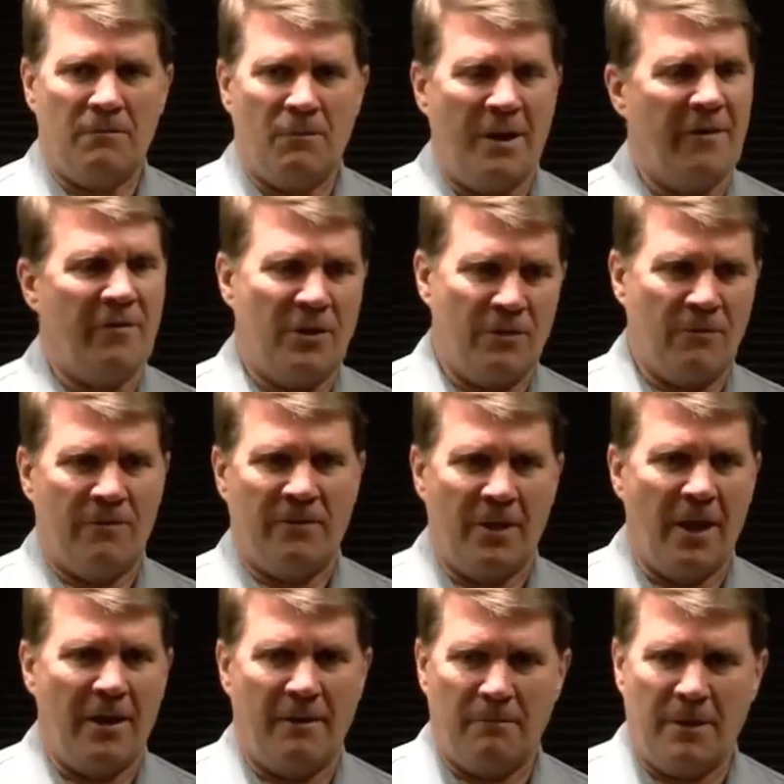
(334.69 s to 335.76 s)
whatever you've
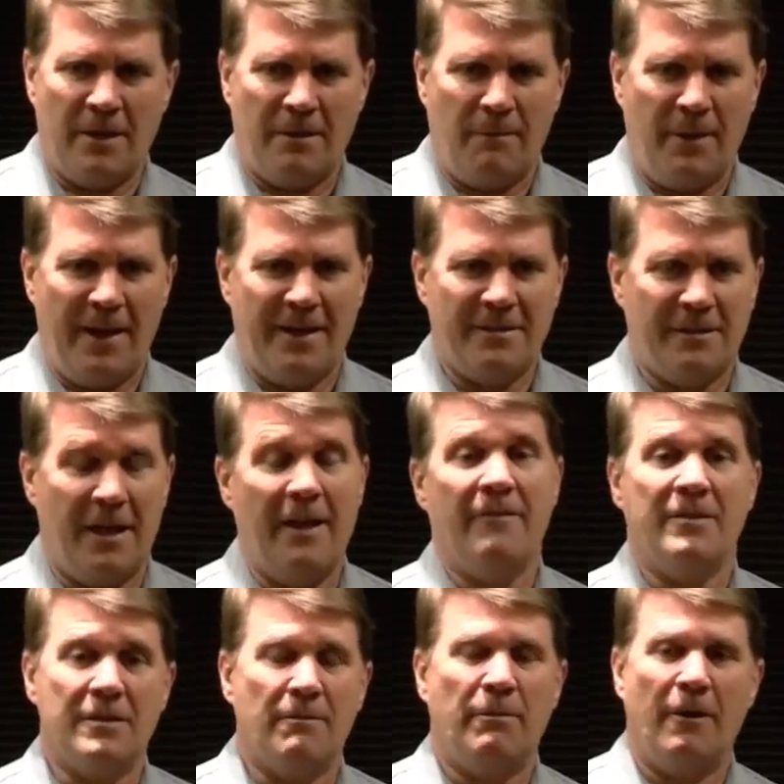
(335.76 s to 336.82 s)
done in the past life
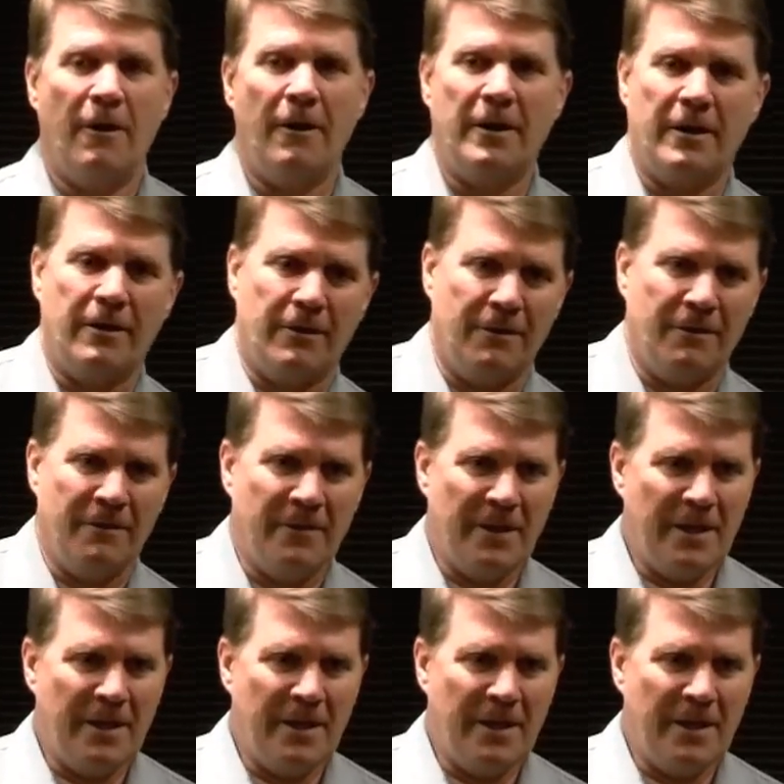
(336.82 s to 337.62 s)
is a part of you.